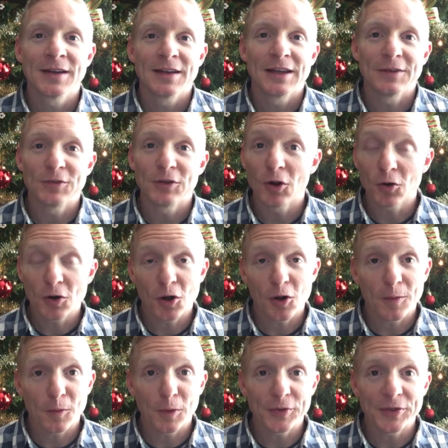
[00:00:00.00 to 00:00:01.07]
If you don't
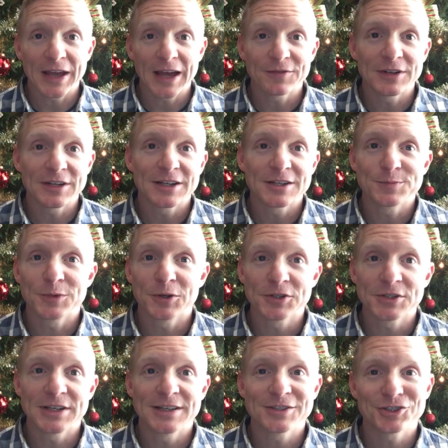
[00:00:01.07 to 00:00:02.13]
know what the Advent
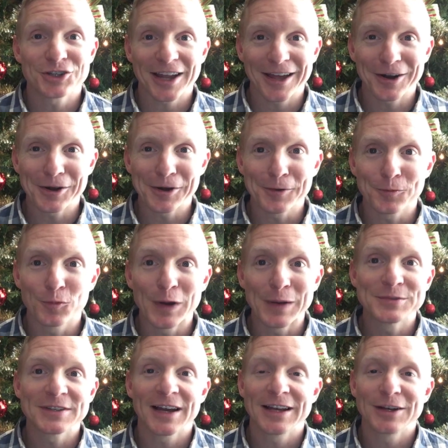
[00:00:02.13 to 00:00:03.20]
conspiracy is, check out our
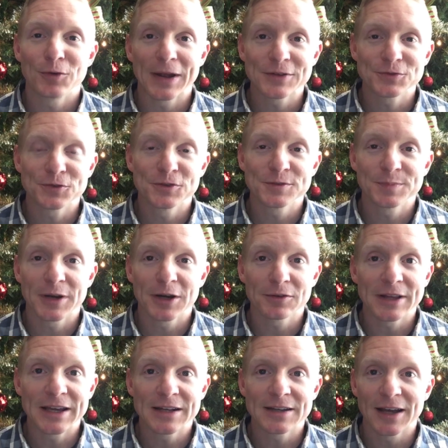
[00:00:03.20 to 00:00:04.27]
website,
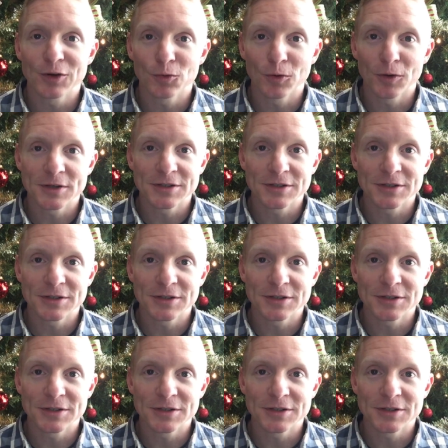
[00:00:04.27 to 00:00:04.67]
grassrootspearland.org,